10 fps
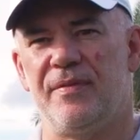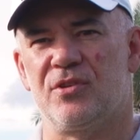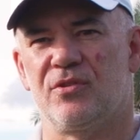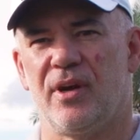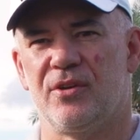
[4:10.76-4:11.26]
of these
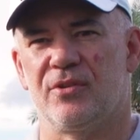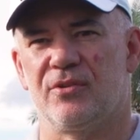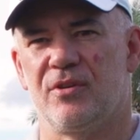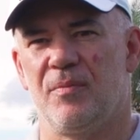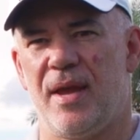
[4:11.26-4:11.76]

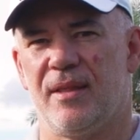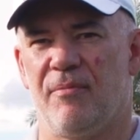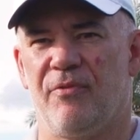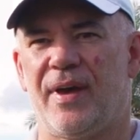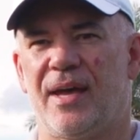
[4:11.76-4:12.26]
structures to make
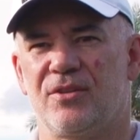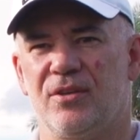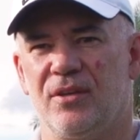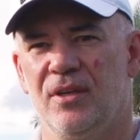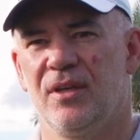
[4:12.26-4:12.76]
them
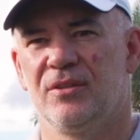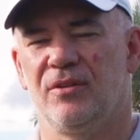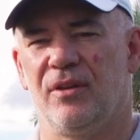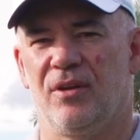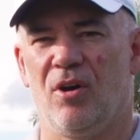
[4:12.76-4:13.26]
faster,
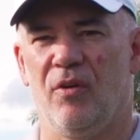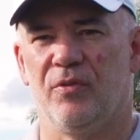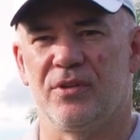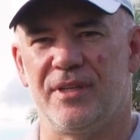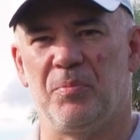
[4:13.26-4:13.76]
so that
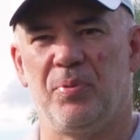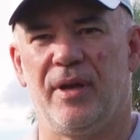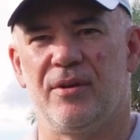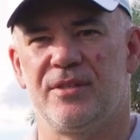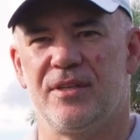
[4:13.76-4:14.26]
golfers in the
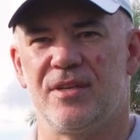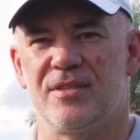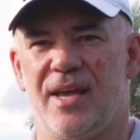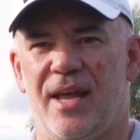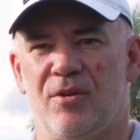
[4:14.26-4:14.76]
player's
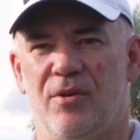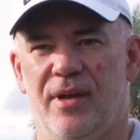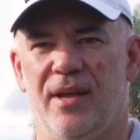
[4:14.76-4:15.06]
distance category